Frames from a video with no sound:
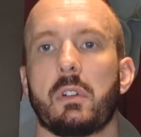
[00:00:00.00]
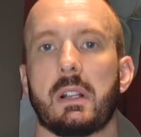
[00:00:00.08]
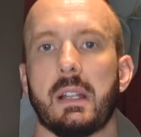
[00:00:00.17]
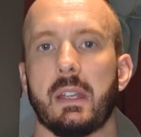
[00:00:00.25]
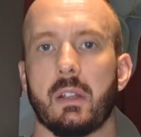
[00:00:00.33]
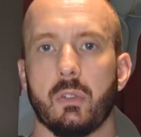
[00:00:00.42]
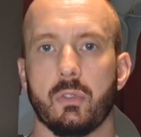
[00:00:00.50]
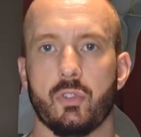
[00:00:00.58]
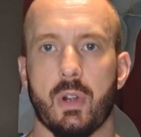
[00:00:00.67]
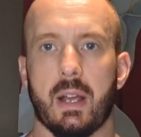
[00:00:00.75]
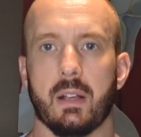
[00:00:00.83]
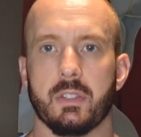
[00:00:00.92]
clinical
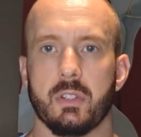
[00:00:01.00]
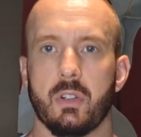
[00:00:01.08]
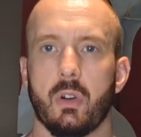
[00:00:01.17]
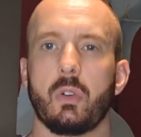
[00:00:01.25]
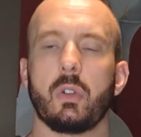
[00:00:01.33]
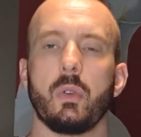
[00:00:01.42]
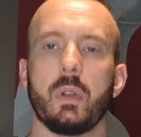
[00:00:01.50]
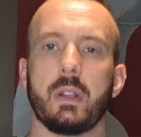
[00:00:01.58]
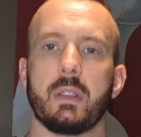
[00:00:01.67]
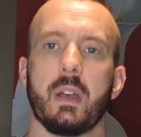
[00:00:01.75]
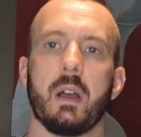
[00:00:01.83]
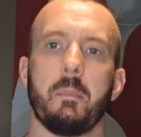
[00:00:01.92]
trials and concluded
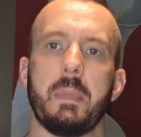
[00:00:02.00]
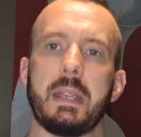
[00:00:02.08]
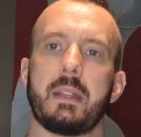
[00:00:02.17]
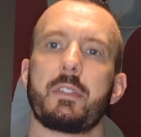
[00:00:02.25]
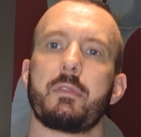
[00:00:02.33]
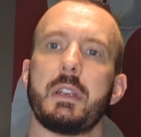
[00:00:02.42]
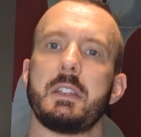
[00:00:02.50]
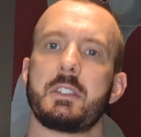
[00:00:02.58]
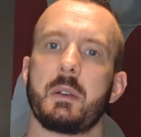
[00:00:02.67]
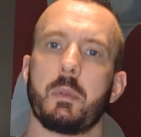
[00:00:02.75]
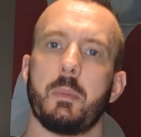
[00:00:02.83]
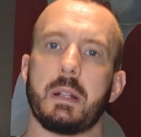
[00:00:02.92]
that omega-3
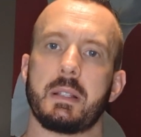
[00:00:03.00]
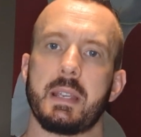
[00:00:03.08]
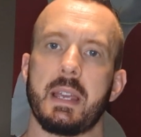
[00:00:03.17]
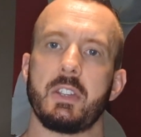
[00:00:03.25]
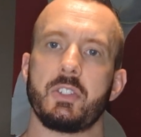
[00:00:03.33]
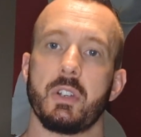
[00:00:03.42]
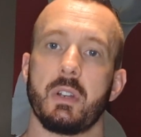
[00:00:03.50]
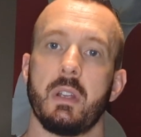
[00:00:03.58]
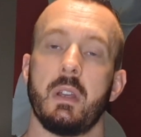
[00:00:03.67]
supplementation,